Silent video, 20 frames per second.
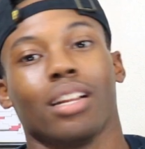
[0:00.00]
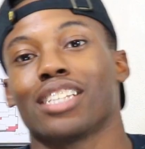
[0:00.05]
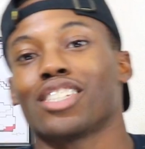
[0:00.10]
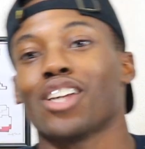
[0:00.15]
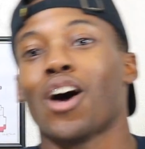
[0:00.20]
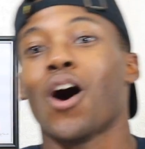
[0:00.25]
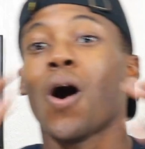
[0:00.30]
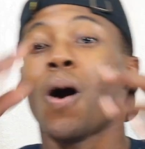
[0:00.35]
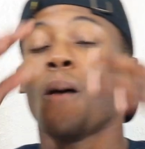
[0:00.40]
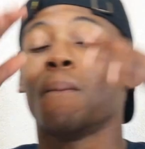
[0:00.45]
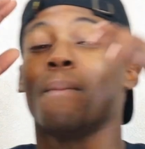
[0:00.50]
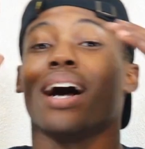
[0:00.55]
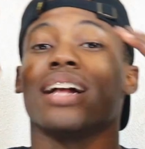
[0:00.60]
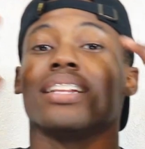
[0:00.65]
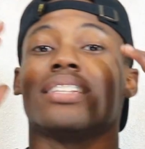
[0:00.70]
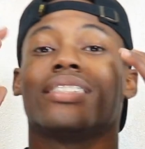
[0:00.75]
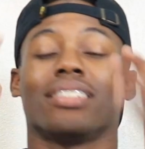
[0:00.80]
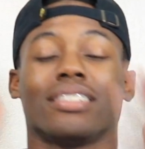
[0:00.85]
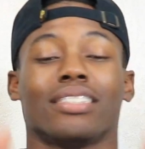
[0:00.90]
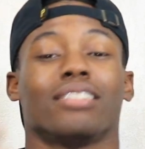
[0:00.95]
That's all my,
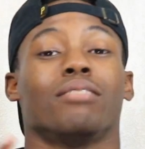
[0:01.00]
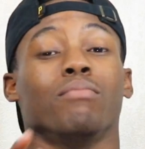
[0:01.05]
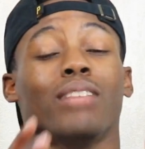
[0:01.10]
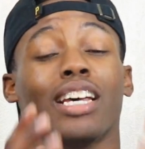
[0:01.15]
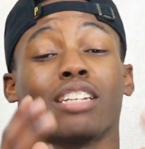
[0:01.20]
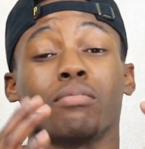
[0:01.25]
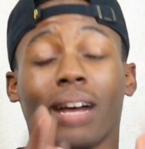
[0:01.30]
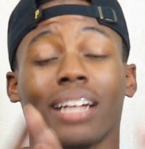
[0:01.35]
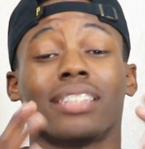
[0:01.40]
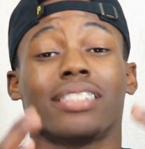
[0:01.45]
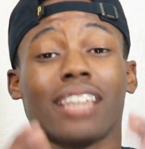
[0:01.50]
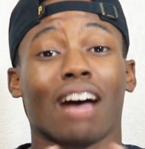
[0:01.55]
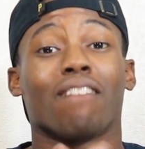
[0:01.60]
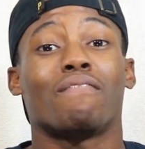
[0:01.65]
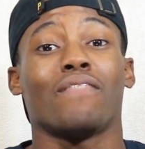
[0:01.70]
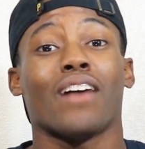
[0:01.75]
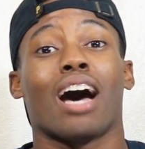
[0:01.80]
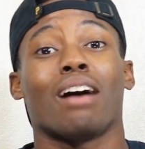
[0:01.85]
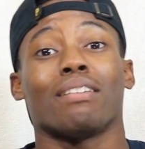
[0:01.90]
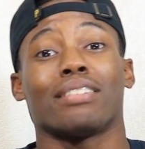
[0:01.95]
that's my
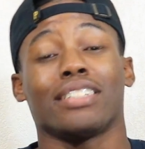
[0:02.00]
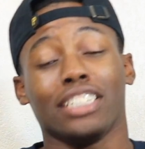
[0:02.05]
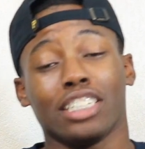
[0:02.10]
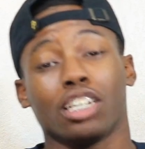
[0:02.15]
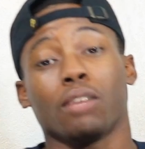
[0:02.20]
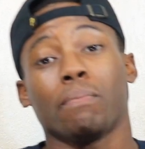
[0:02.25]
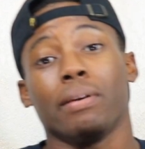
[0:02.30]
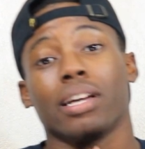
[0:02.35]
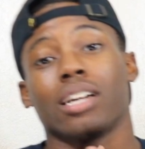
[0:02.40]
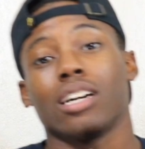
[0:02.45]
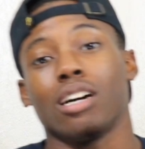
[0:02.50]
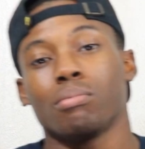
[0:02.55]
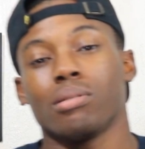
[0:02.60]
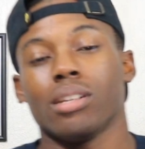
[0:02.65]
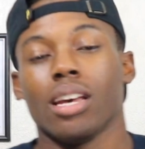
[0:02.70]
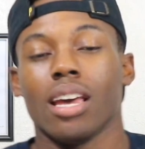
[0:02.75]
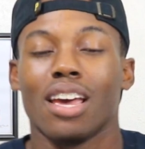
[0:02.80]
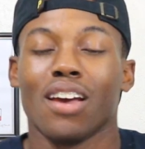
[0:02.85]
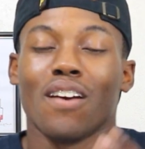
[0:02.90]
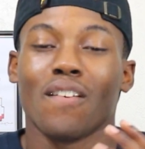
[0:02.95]
top five sneaker pickups
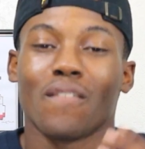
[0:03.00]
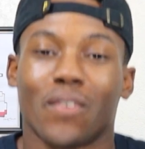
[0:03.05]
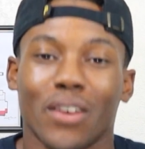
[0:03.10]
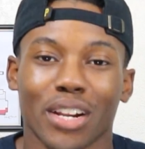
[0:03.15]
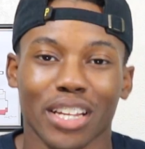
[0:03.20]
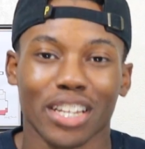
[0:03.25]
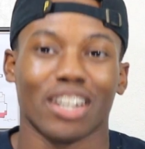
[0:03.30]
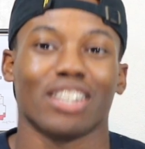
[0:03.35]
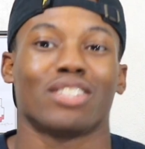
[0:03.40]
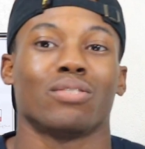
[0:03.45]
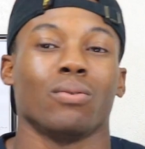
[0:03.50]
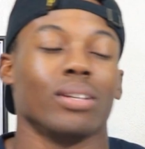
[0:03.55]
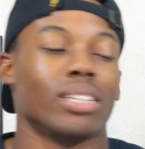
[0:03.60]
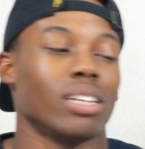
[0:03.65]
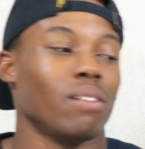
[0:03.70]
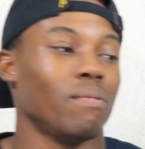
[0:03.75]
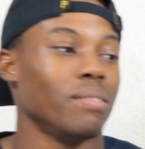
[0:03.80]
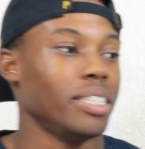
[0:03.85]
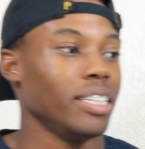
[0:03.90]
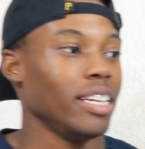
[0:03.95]
for the year twenty
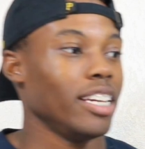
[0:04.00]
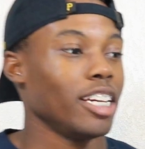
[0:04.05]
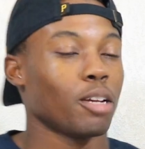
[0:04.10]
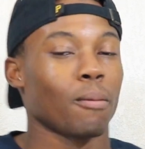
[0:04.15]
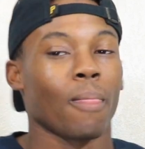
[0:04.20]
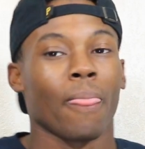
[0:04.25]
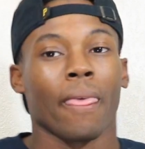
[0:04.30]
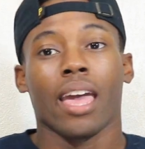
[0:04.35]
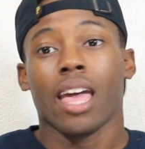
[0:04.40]
seventeen.